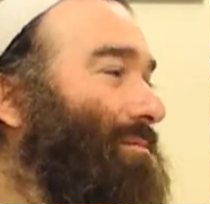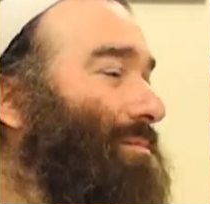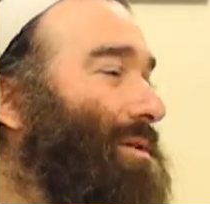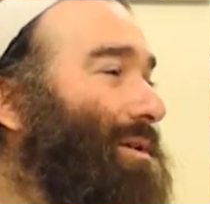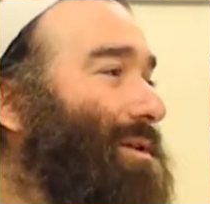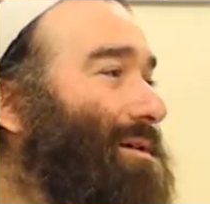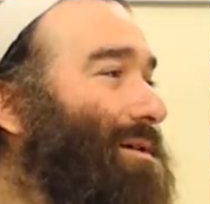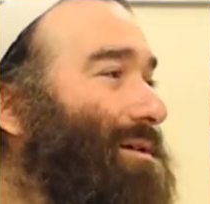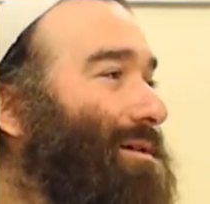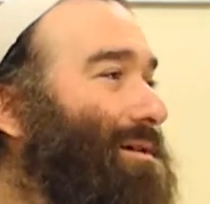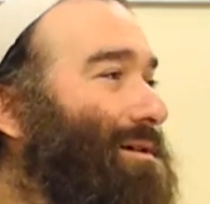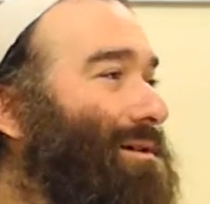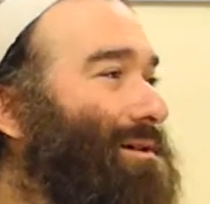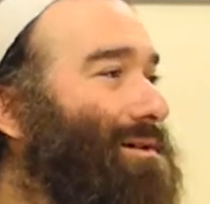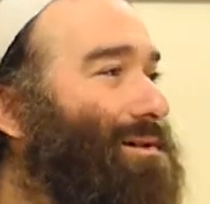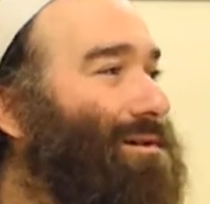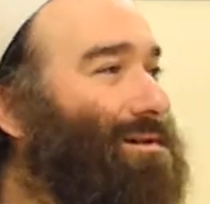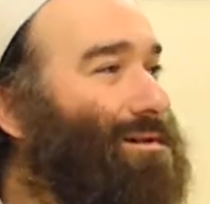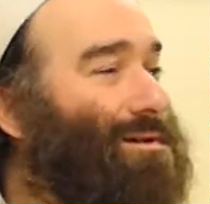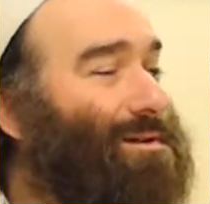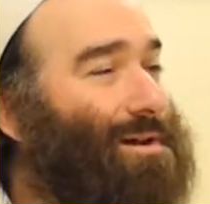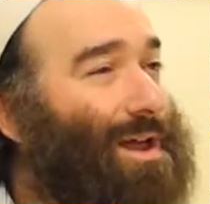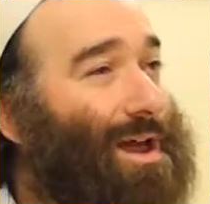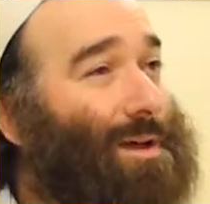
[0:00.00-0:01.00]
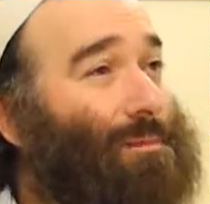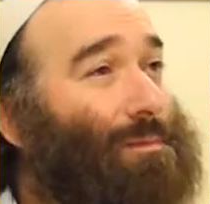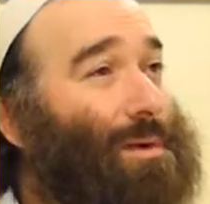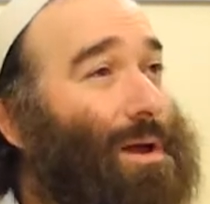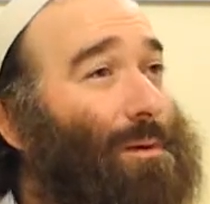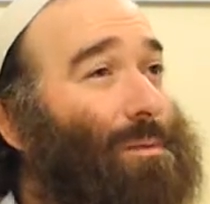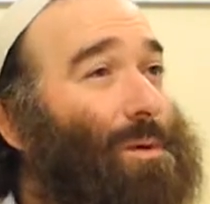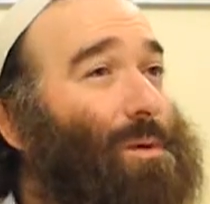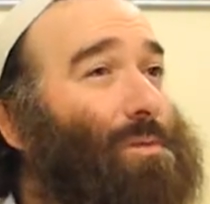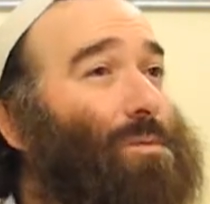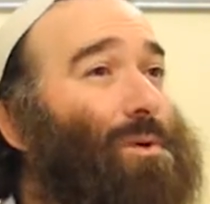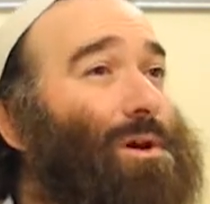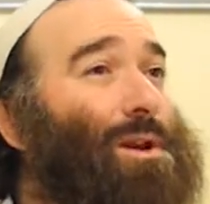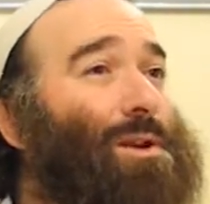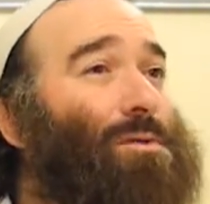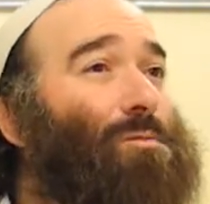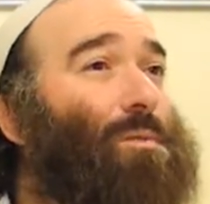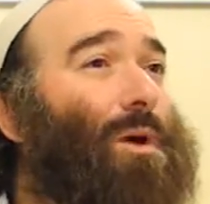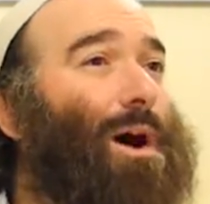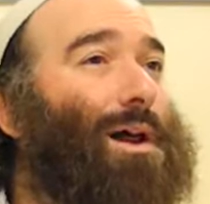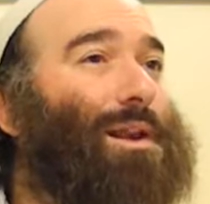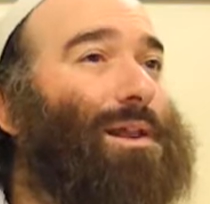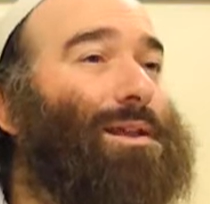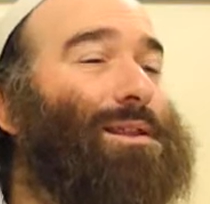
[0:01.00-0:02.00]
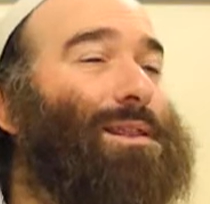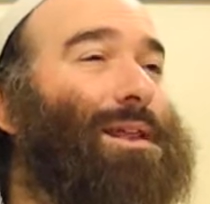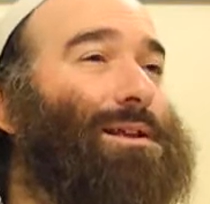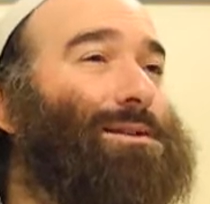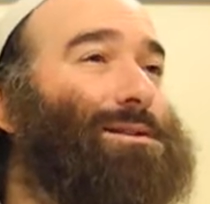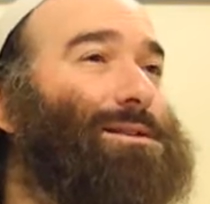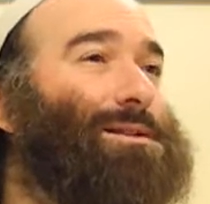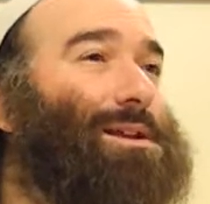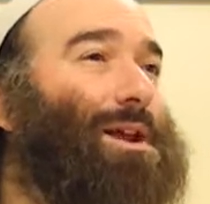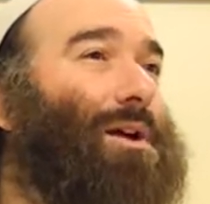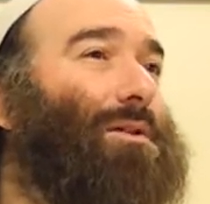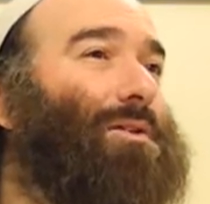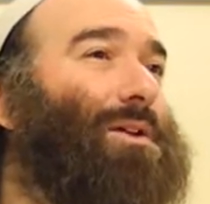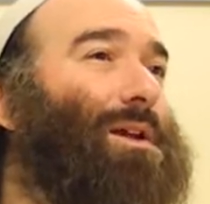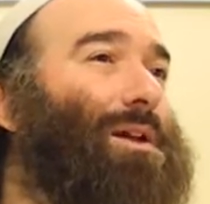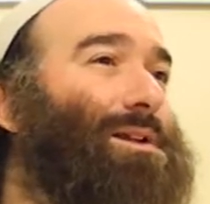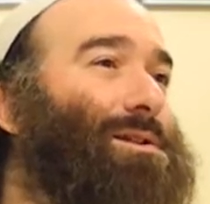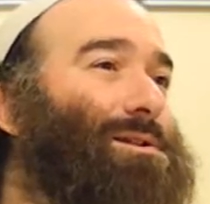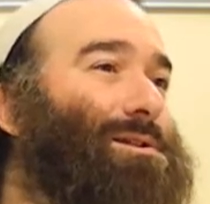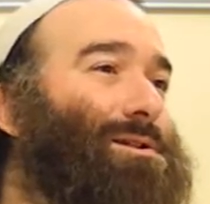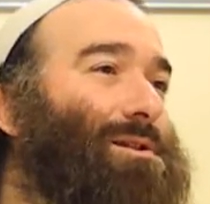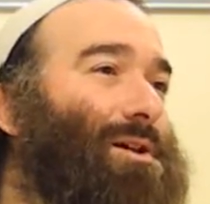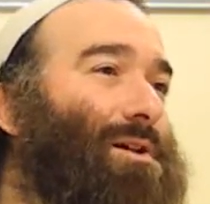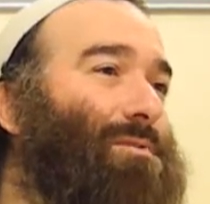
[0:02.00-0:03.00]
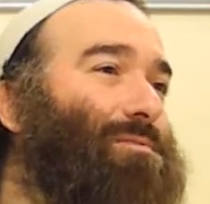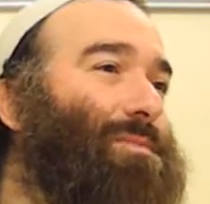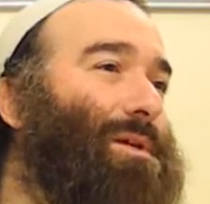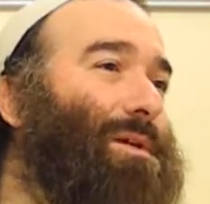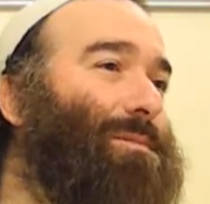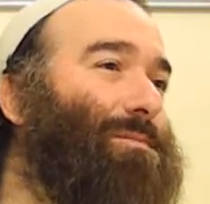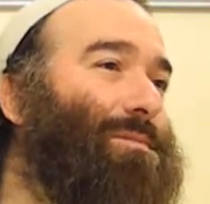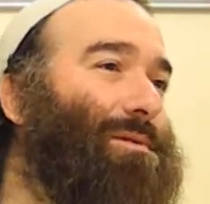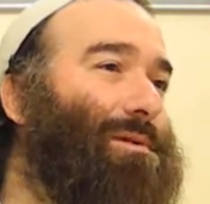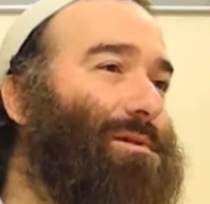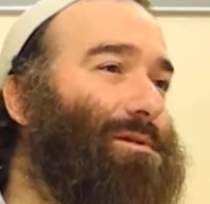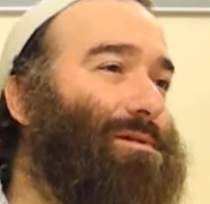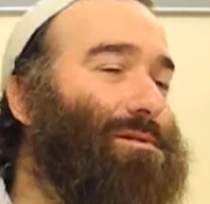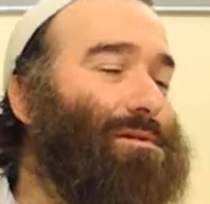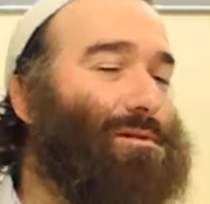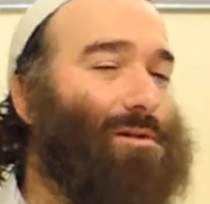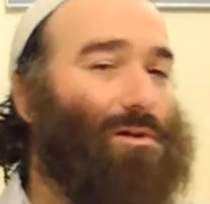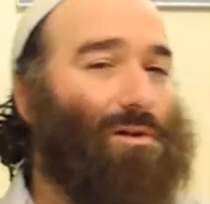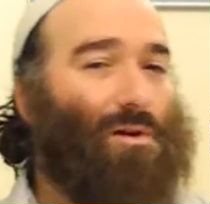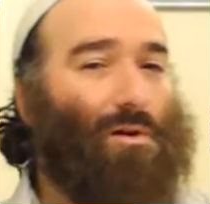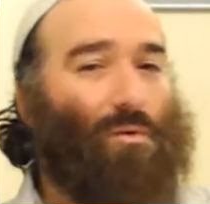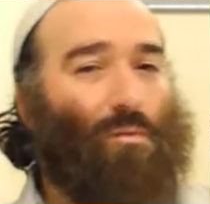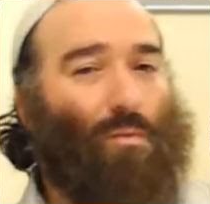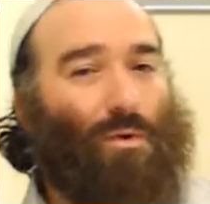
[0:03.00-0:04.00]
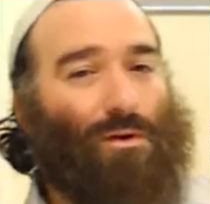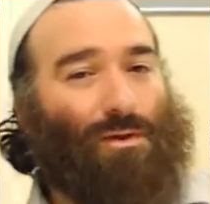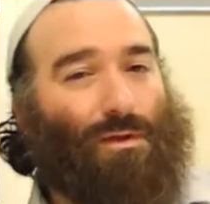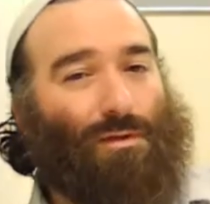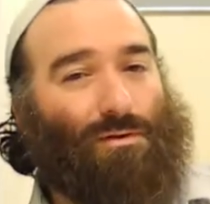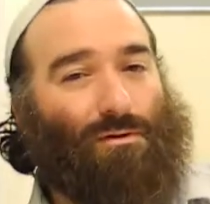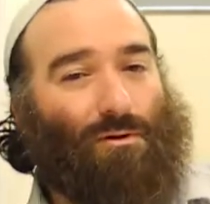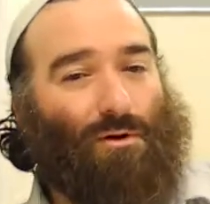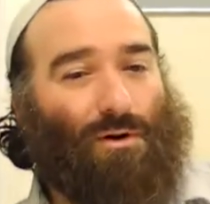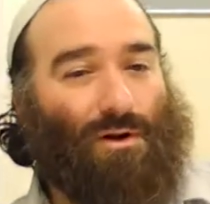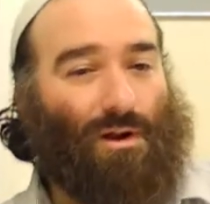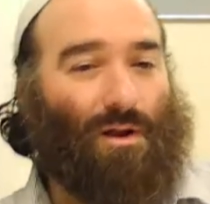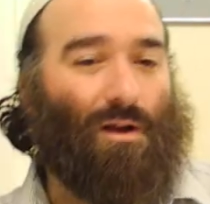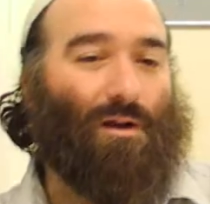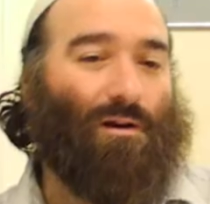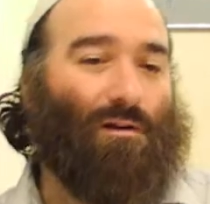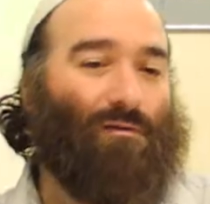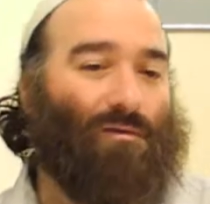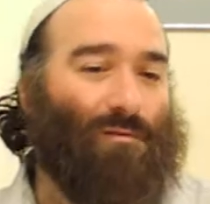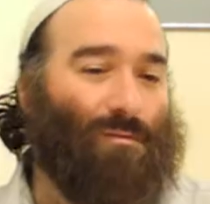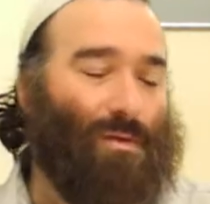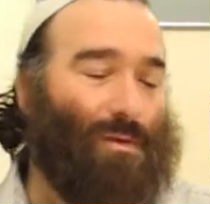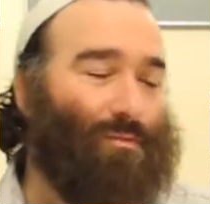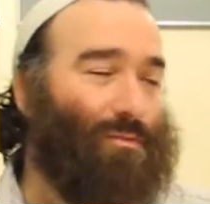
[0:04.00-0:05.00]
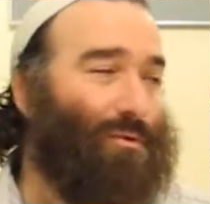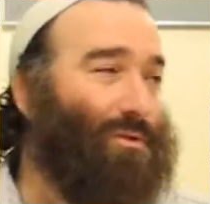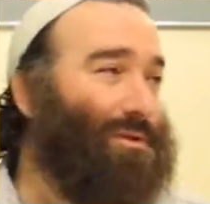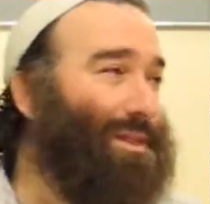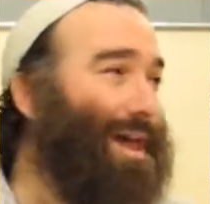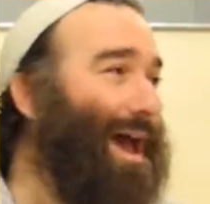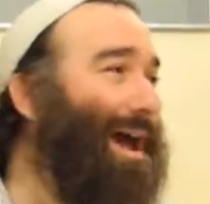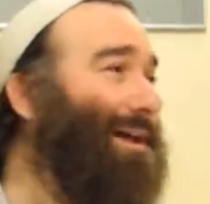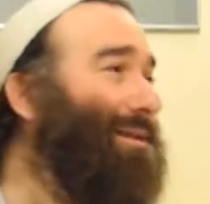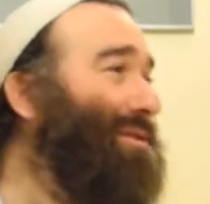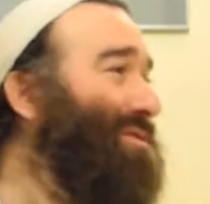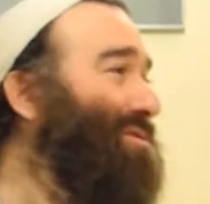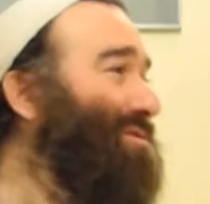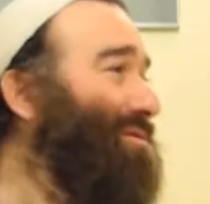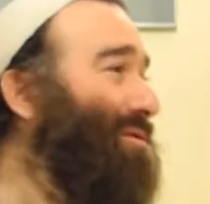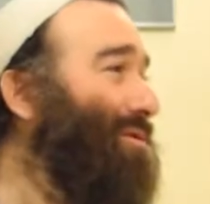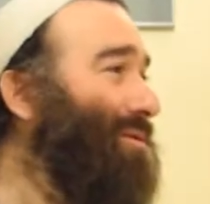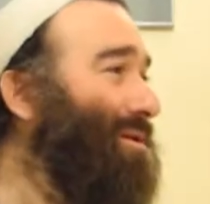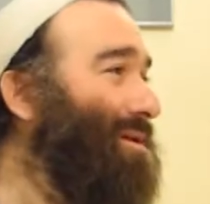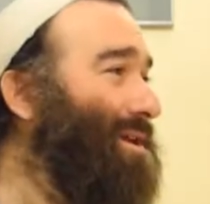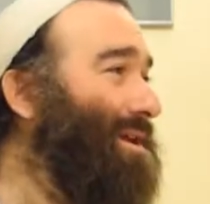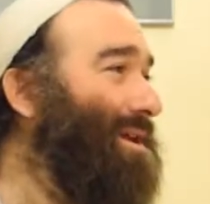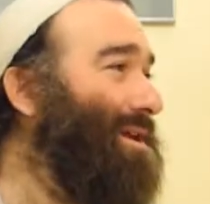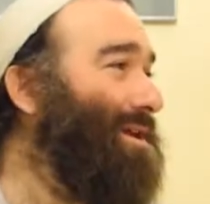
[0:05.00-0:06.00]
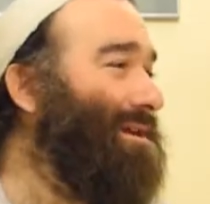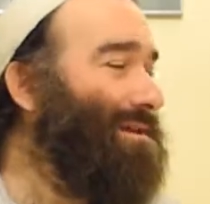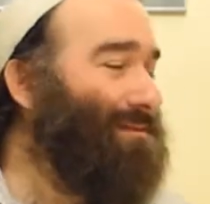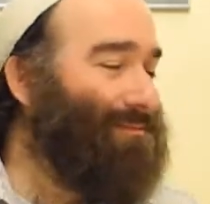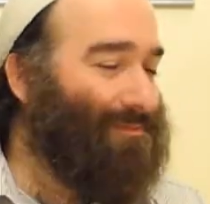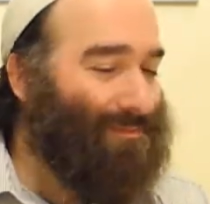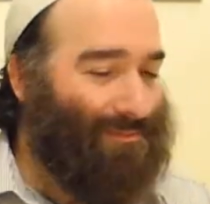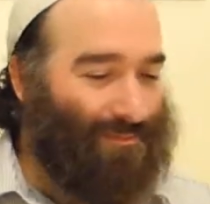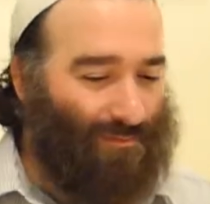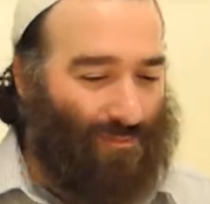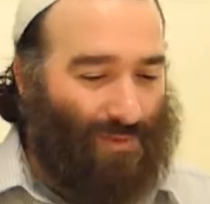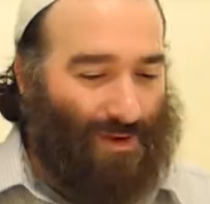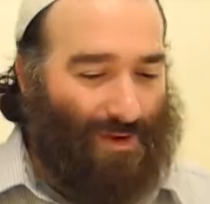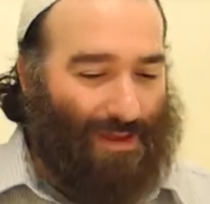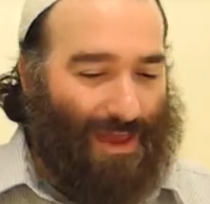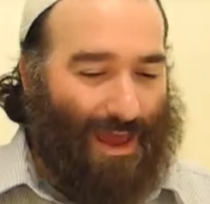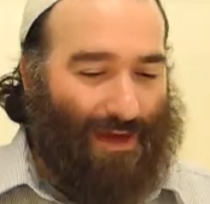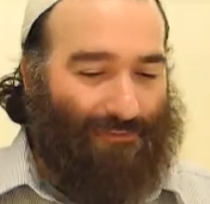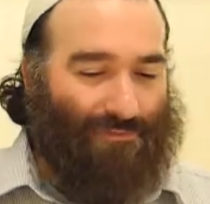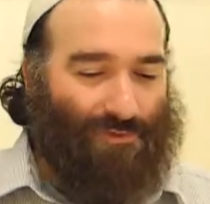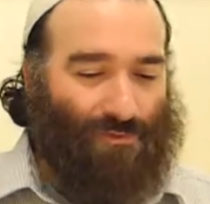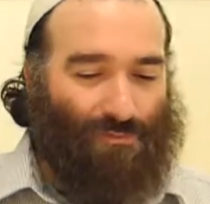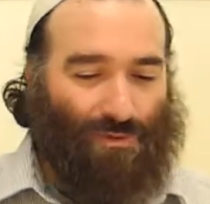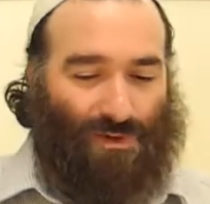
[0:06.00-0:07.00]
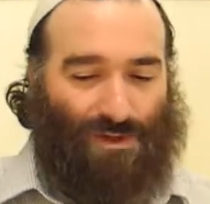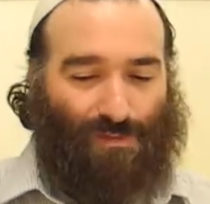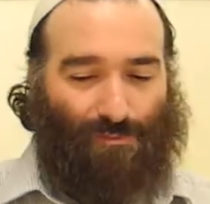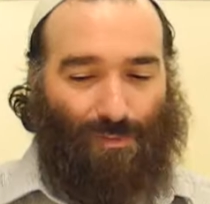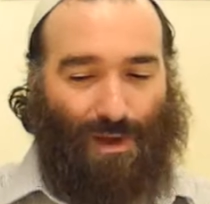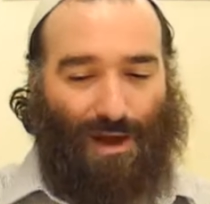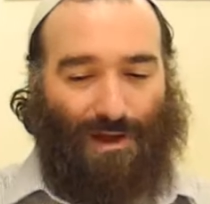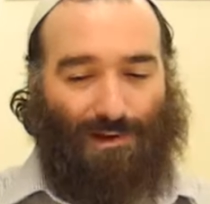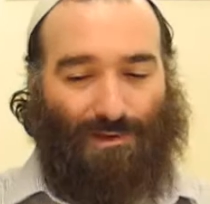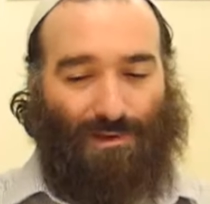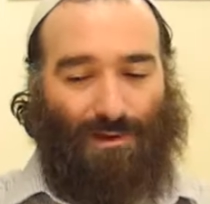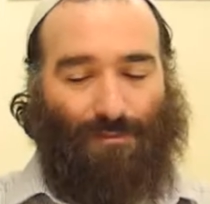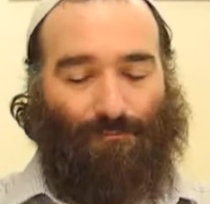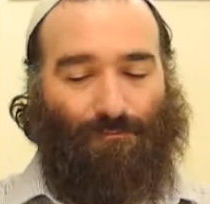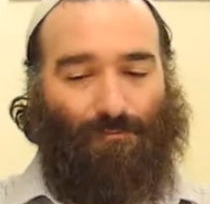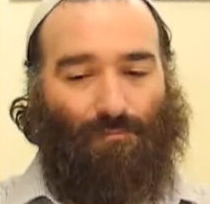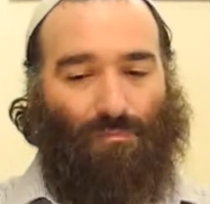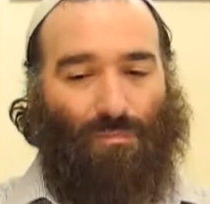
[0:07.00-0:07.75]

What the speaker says: but and we wouldn't want to necessarily insult people with authority or even people without authority. We have to respect them.